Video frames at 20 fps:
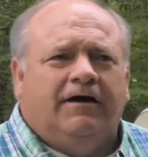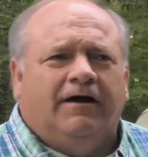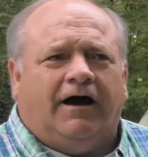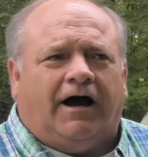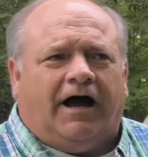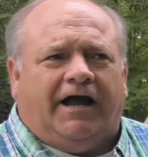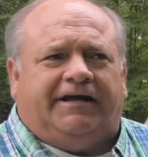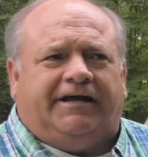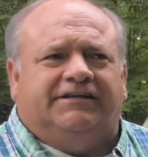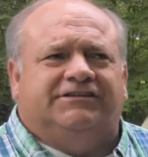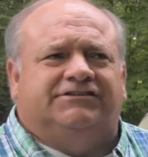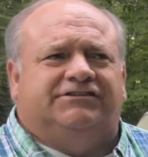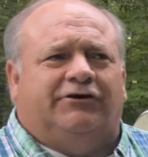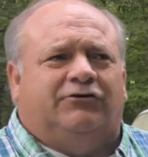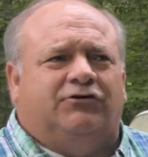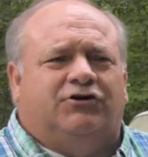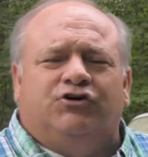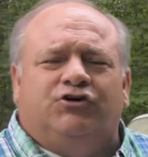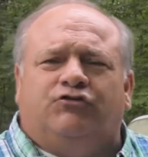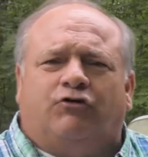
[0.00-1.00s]
I can
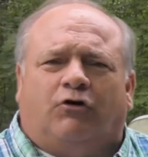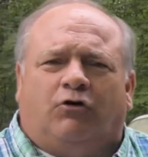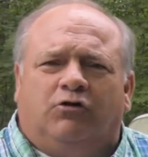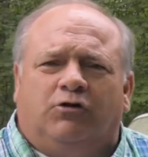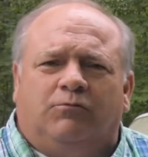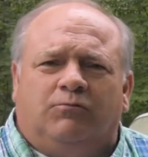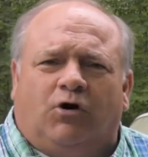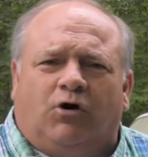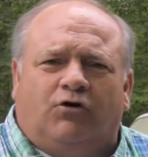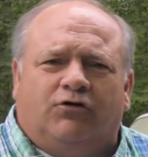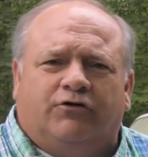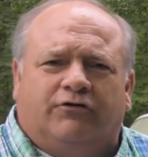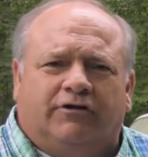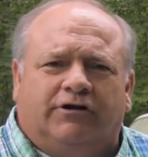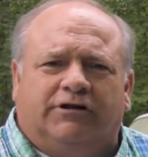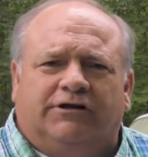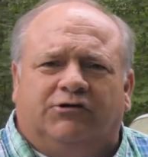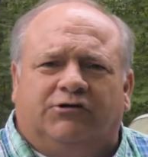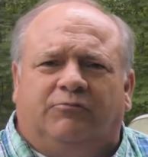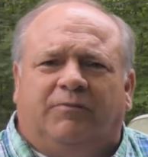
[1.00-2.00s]
still control the motor a
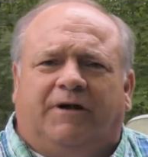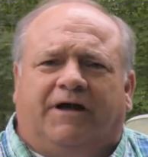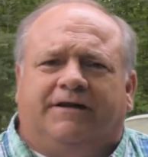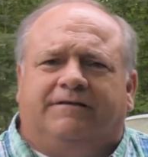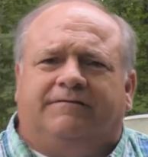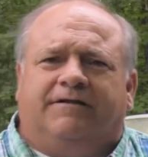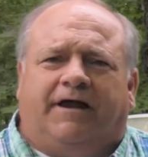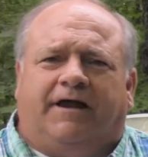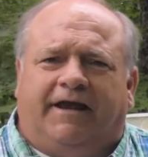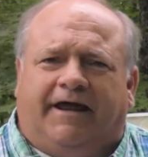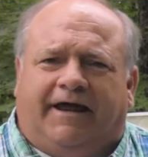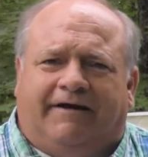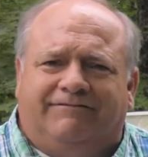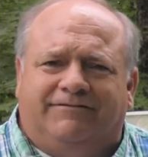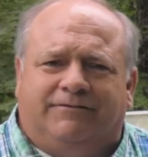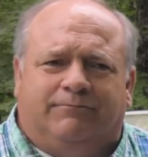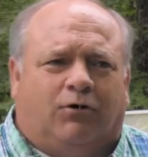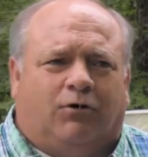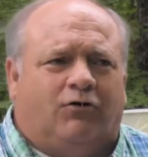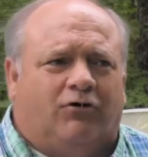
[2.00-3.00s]
little bit and have
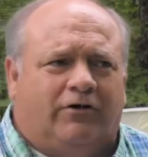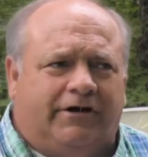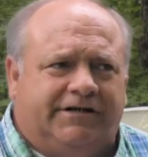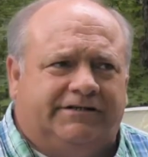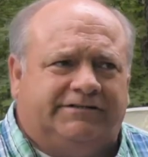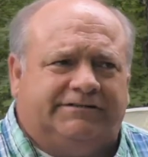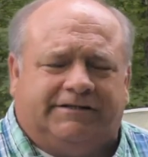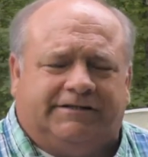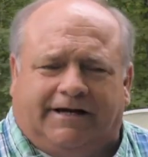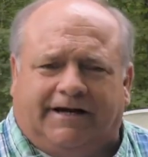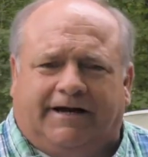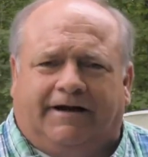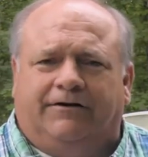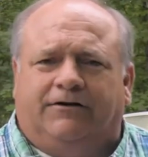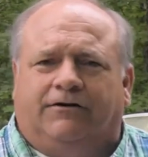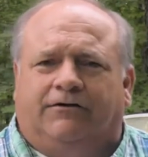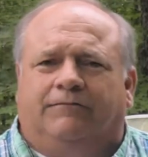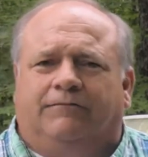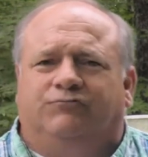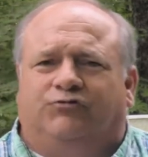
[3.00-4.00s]
the boys uh,
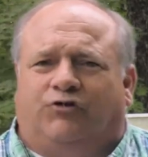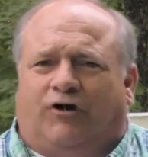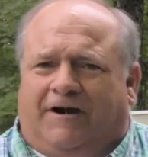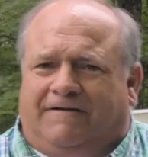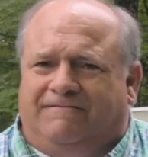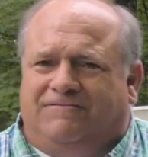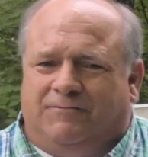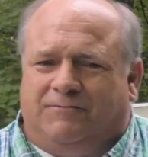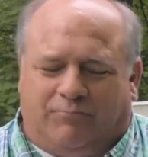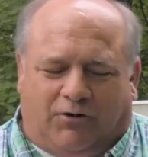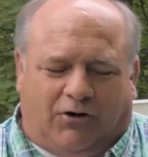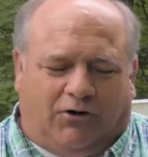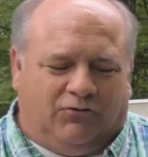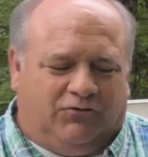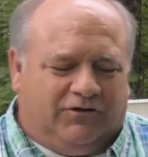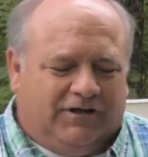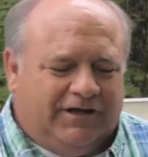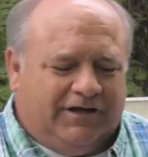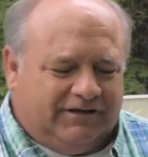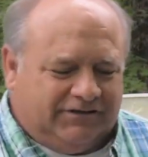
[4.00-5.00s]
drive the boat.